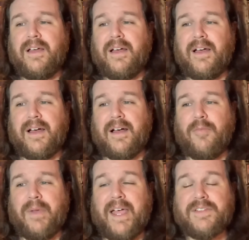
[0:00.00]

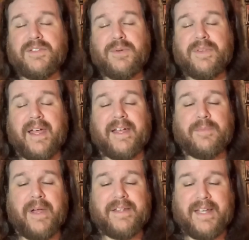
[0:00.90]
has to do with
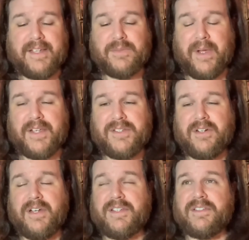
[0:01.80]
Taskmaster.
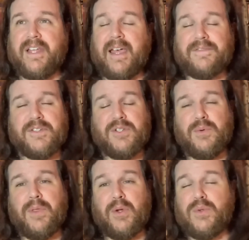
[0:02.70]
It doesn't have to do
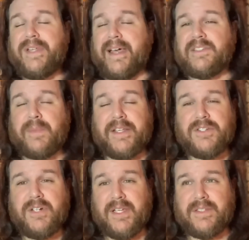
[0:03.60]
with who
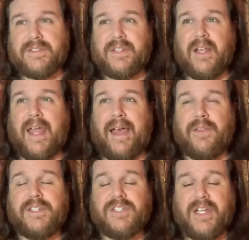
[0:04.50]
Taskmaster is and how
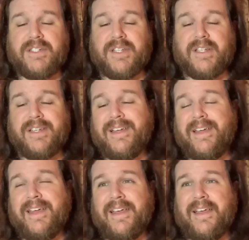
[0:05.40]
they changed it.
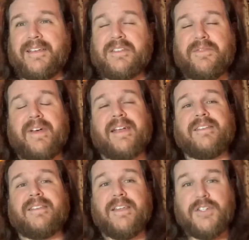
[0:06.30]
It's the fact
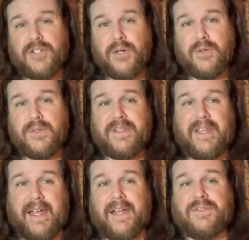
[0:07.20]
that they showed
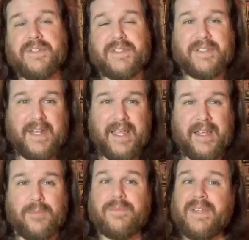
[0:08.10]
the actress's
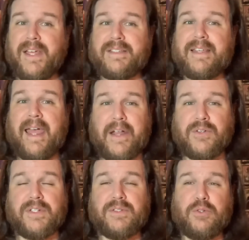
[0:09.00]
name, yes,
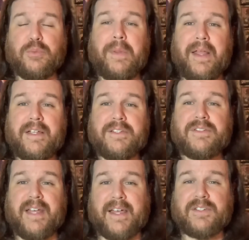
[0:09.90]
actress who plays
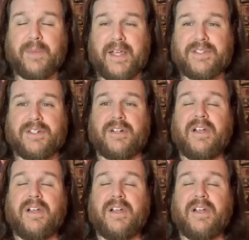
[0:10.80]
Taskmaster,